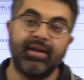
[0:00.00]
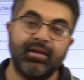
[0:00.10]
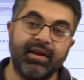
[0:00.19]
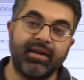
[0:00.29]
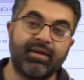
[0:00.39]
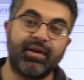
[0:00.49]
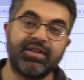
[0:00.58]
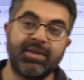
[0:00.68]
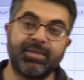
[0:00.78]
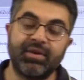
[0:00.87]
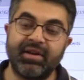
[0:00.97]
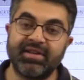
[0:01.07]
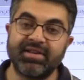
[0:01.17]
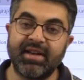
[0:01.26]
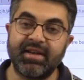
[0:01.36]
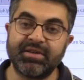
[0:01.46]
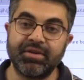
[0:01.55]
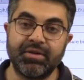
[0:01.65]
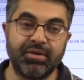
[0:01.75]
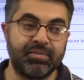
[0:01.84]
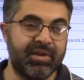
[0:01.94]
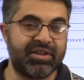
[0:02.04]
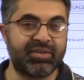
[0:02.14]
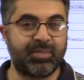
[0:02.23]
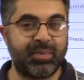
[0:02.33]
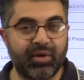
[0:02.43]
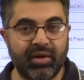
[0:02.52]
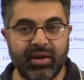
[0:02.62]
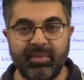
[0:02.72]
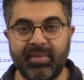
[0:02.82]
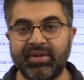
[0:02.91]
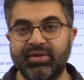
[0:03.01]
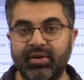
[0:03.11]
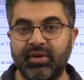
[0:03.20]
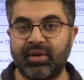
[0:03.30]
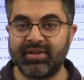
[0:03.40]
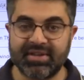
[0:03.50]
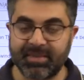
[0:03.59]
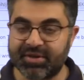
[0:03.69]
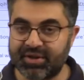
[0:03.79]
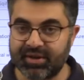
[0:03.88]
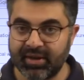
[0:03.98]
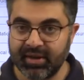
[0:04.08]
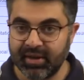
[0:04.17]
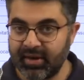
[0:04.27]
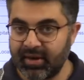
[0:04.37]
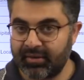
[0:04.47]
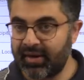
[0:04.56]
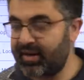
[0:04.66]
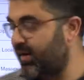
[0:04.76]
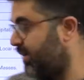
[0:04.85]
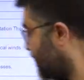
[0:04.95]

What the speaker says: right? Conceptual understanding. So it's purely based on concepts, right?